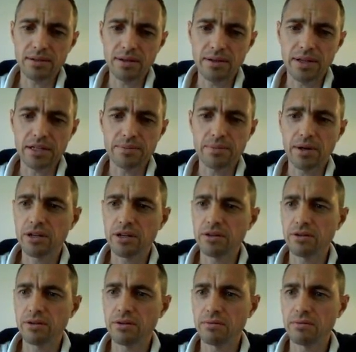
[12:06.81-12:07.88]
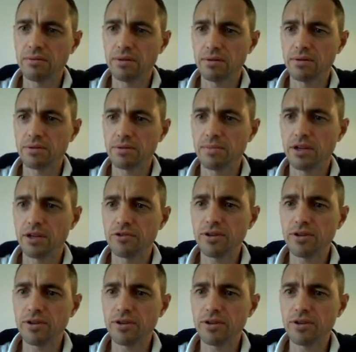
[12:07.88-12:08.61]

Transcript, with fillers: and that's my that's my